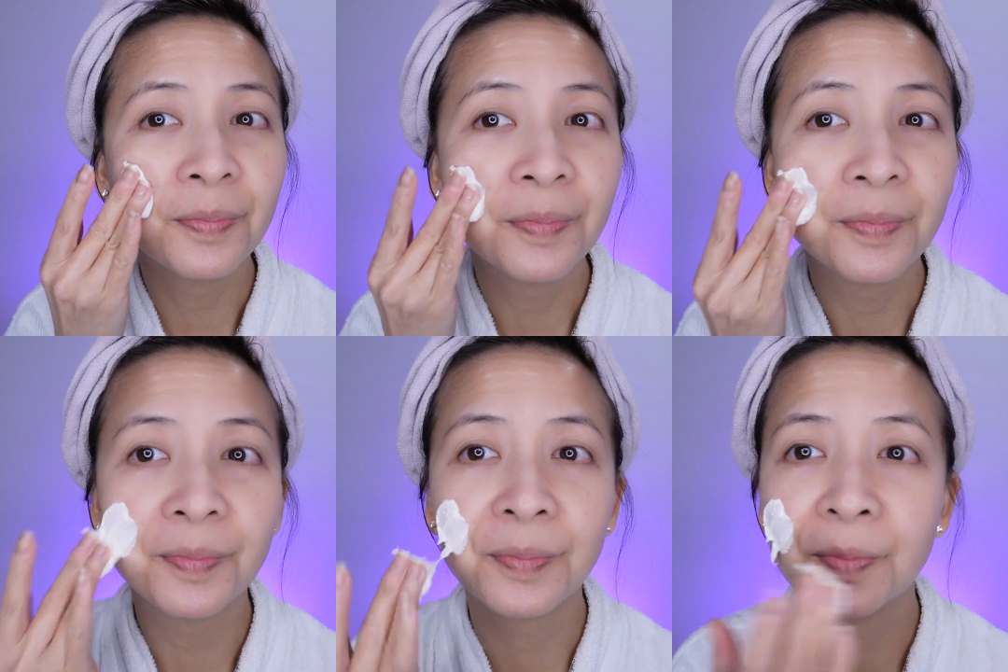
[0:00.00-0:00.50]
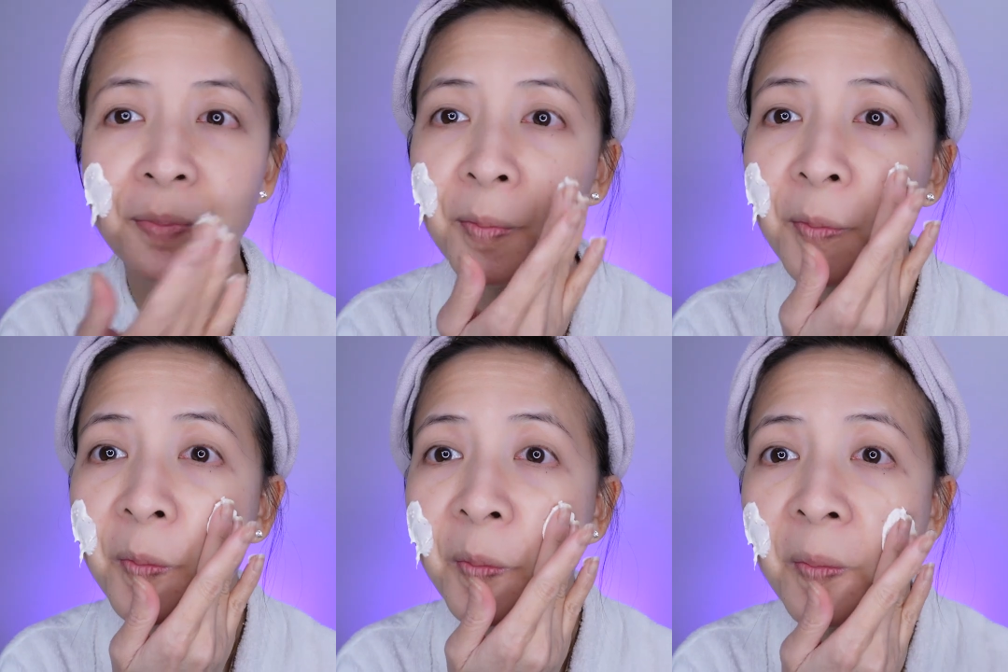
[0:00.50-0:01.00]
rejuvenate
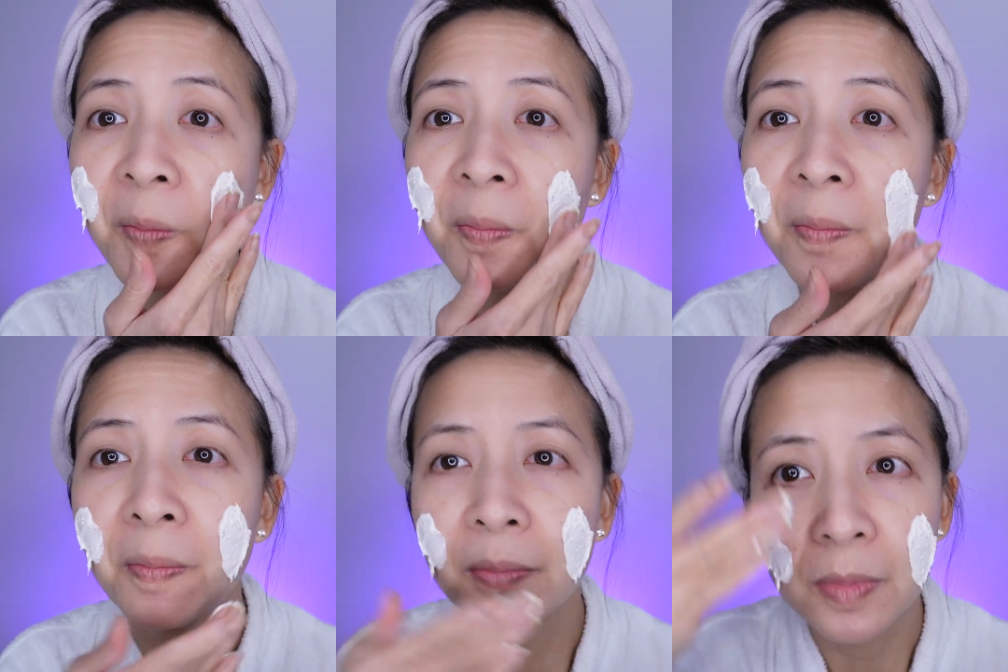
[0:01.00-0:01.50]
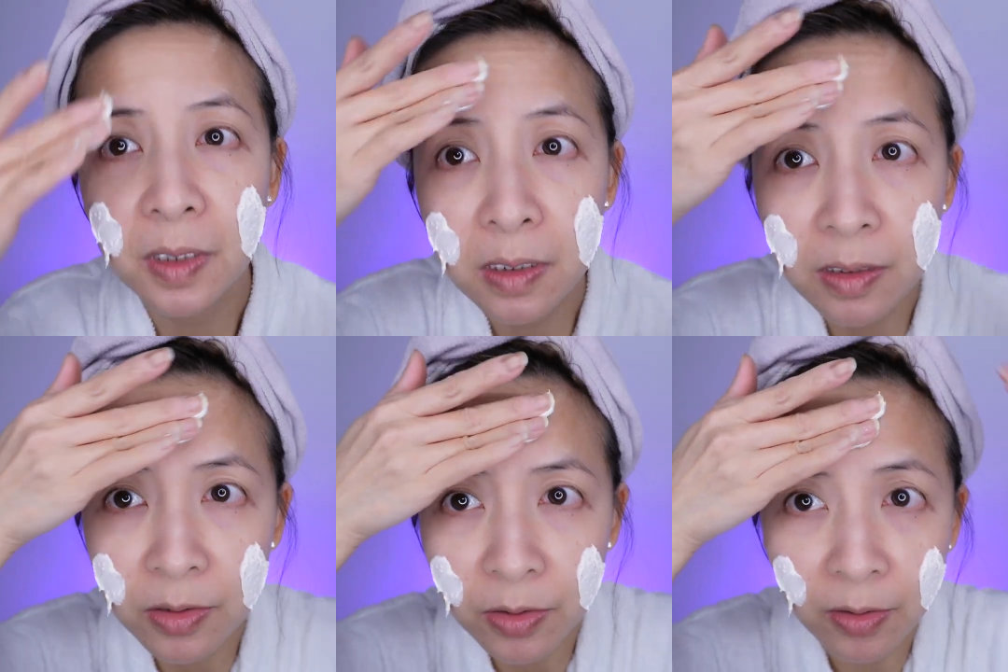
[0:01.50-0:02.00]
the skin.
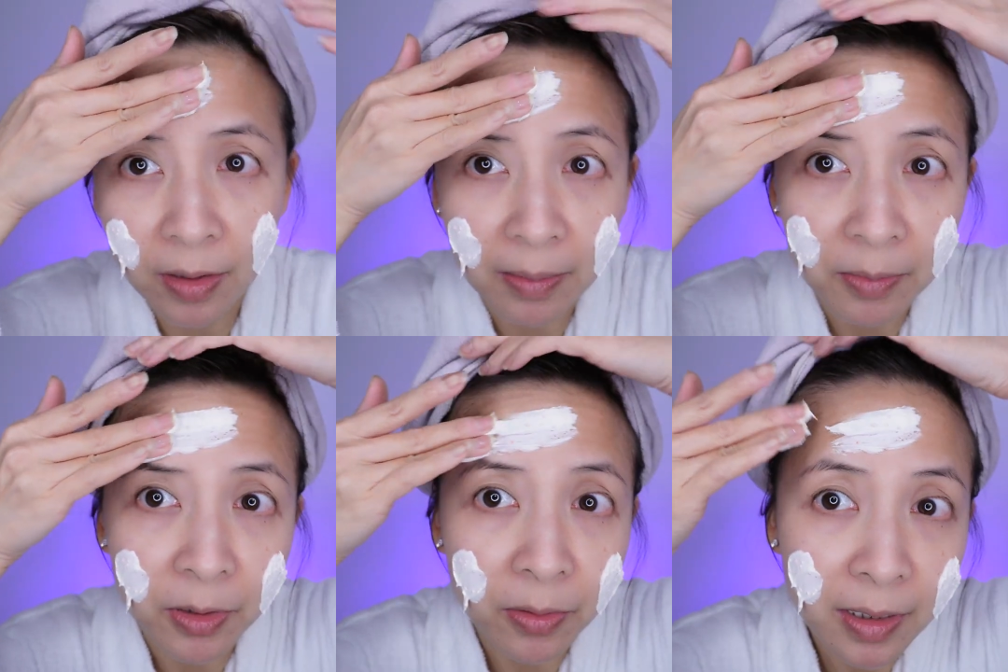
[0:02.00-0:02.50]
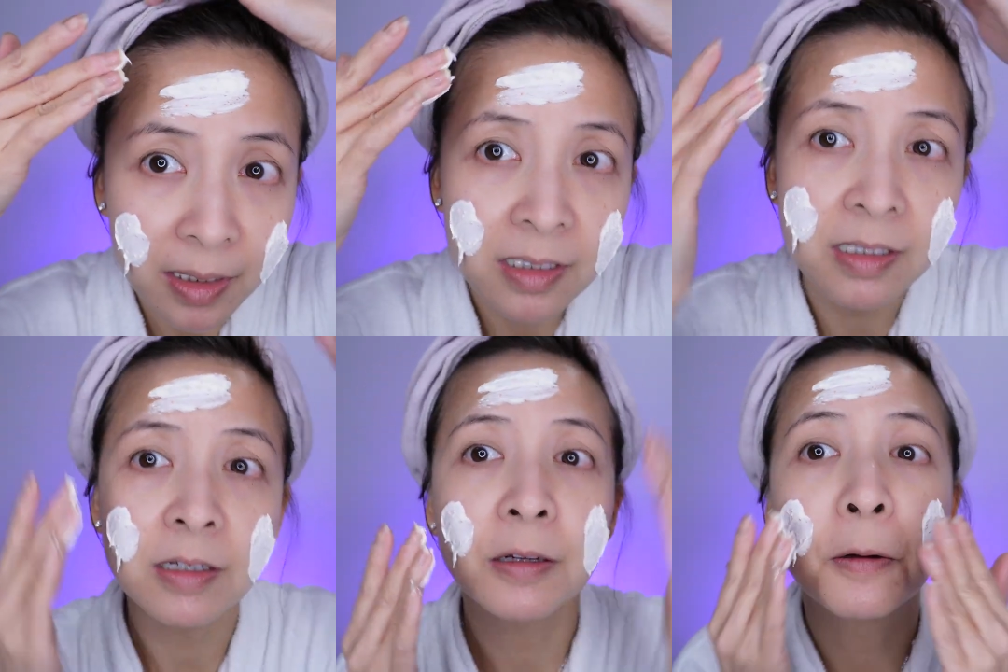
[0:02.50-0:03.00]
So I'm going
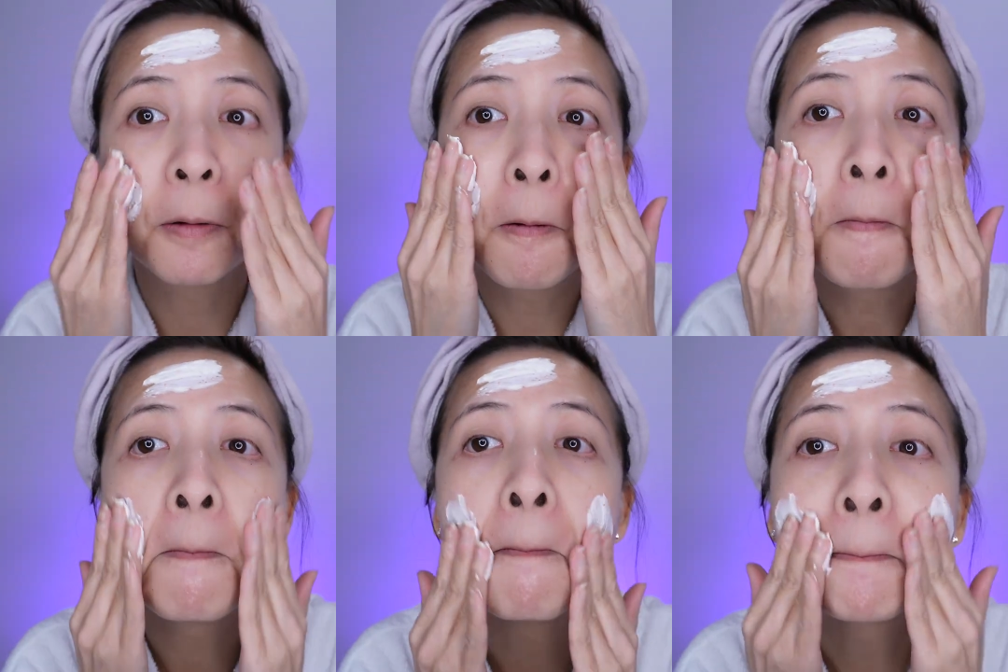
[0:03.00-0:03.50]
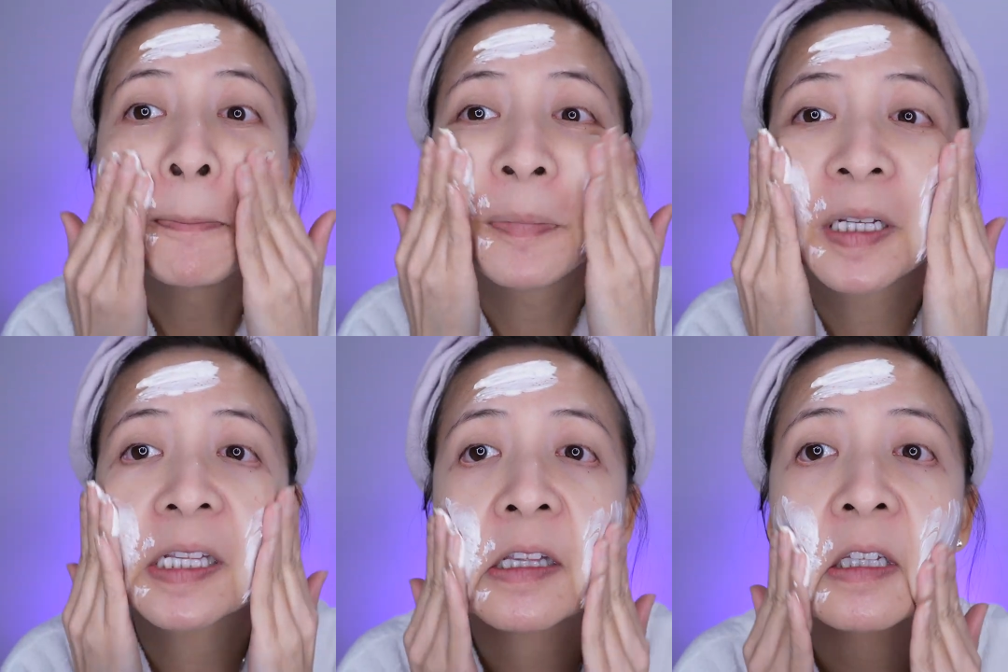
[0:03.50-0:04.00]
to
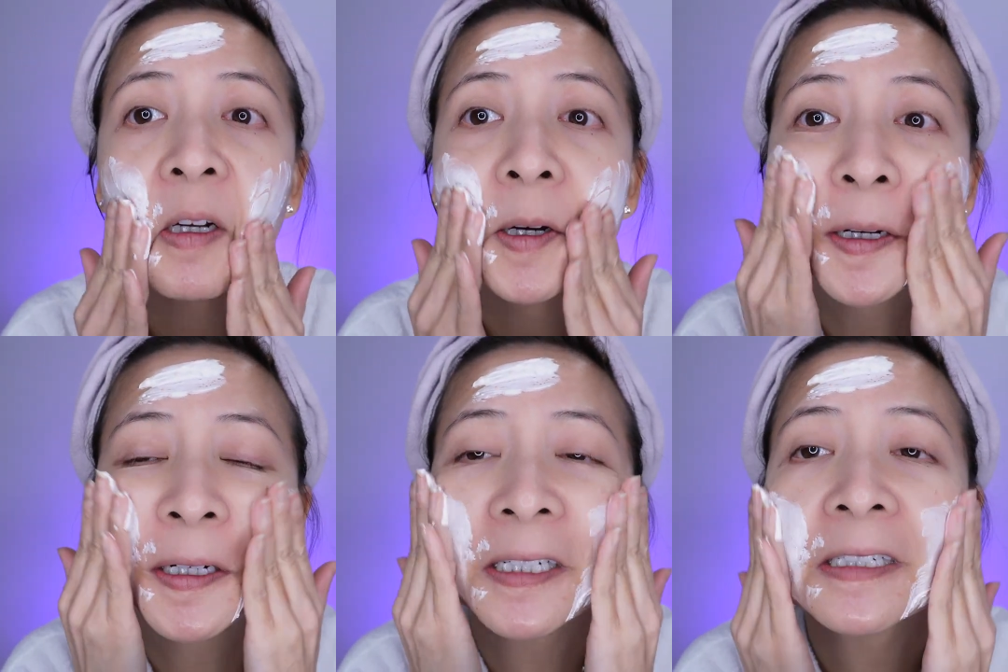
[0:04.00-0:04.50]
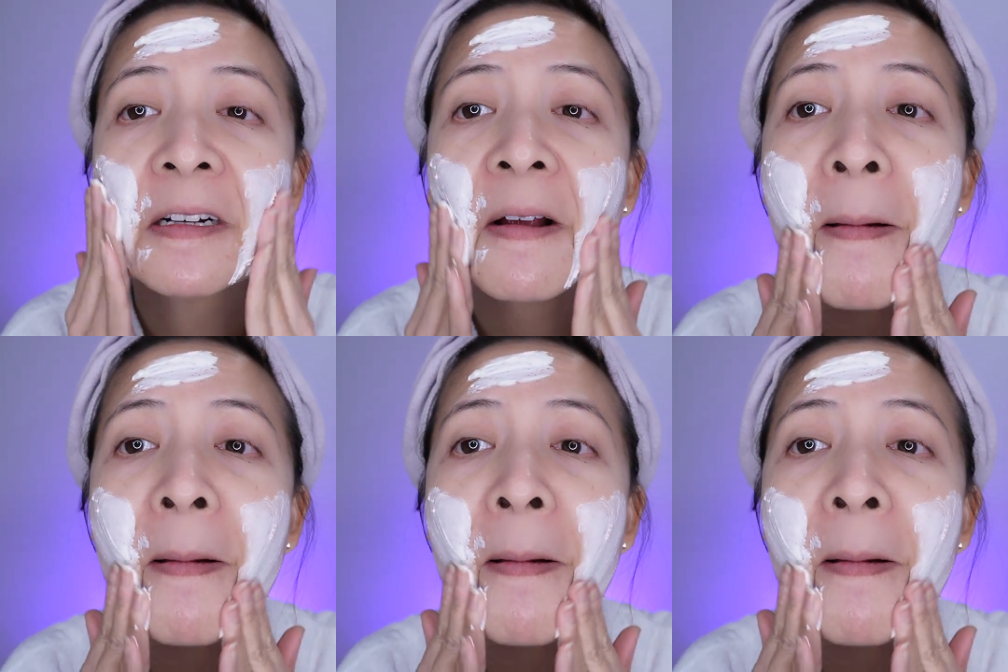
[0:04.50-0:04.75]
massage